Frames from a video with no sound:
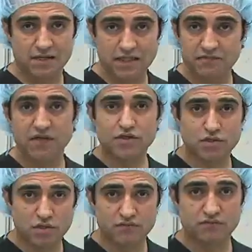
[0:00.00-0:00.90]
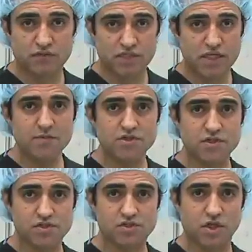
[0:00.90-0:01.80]
invention of
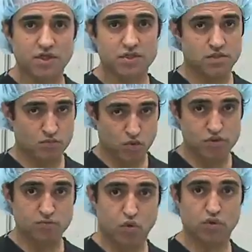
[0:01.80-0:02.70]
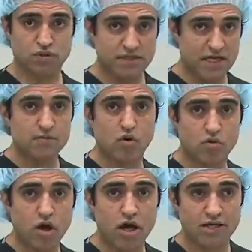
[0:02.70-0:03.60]
imaging studies, most importantly
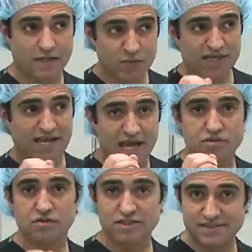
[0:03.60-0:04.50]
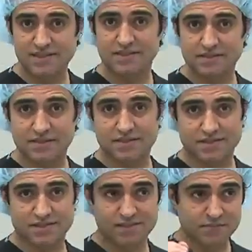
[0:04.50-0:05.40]
MRI, that we can actually see the
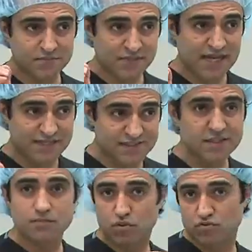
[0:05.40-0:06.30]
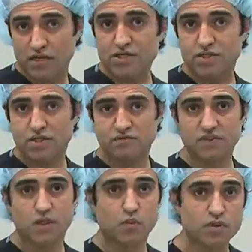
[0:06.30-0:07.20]
discs and see the progression of
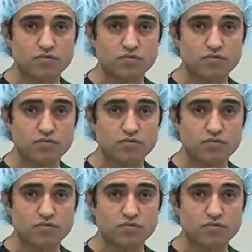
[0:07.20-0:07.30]
it, we